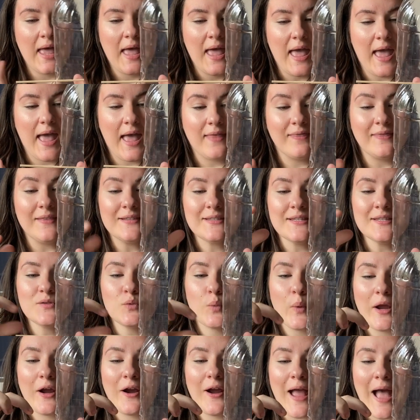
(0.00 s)
And this is
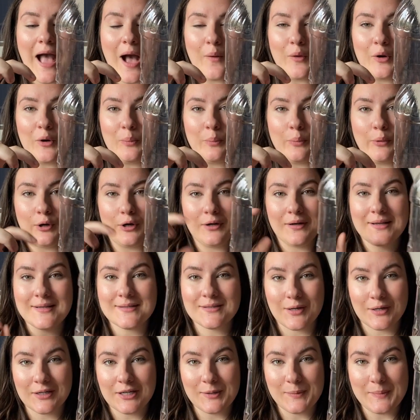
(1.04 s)
where our bird is
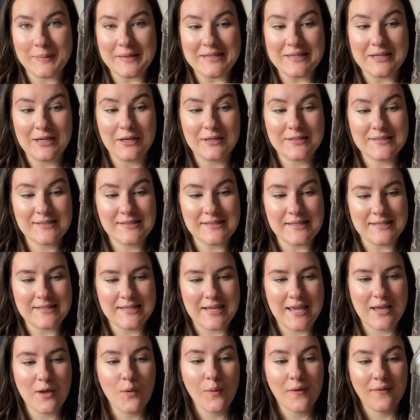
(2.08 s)
going to be
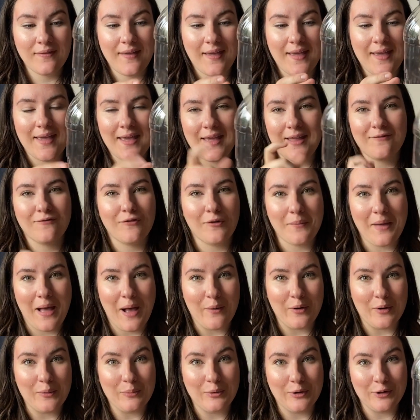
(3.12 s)
sitting when they eat from
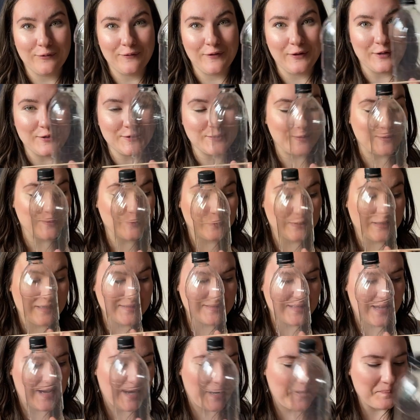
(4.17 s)
our bird feeder, so it's really
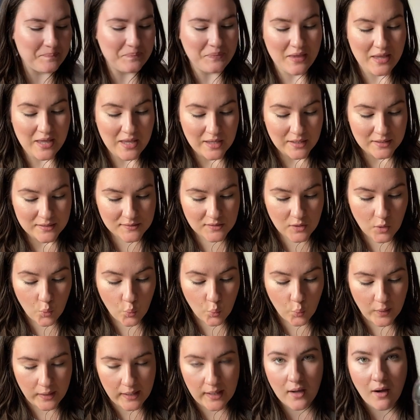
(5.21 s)
exciting. So
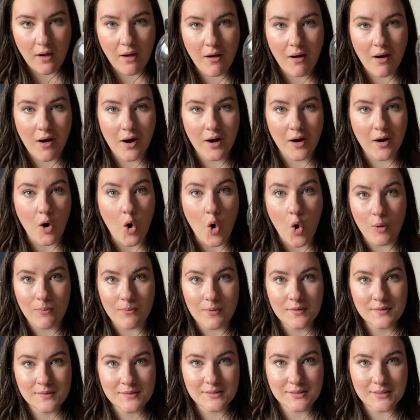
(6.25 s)
we are
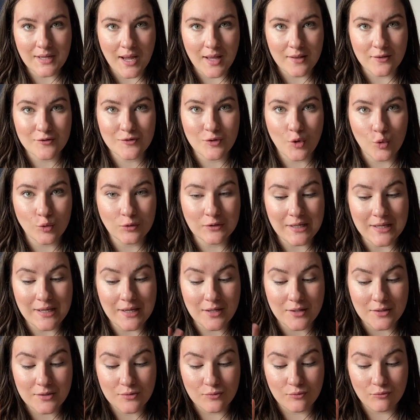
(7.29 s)
almost done. There's only
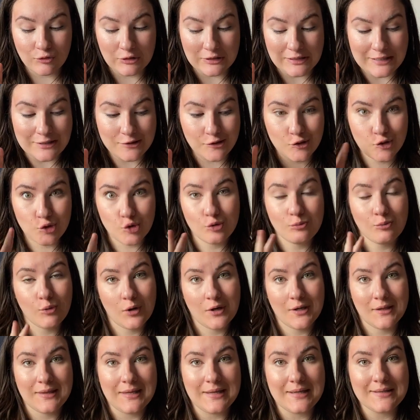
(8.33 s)
really 2
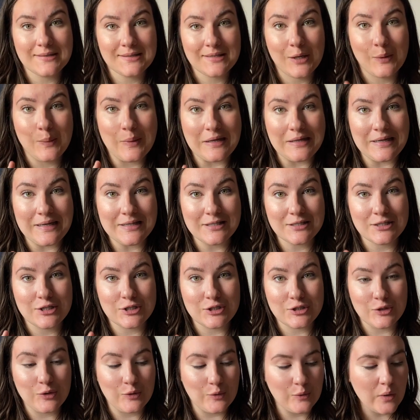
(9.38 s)
more things that we need to
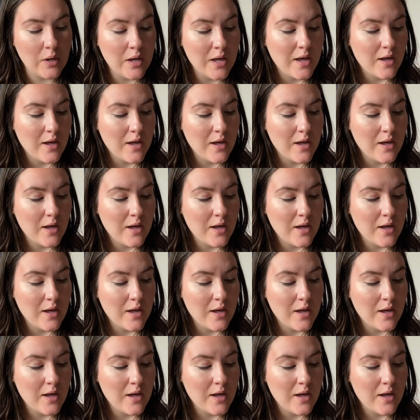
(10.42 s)
do.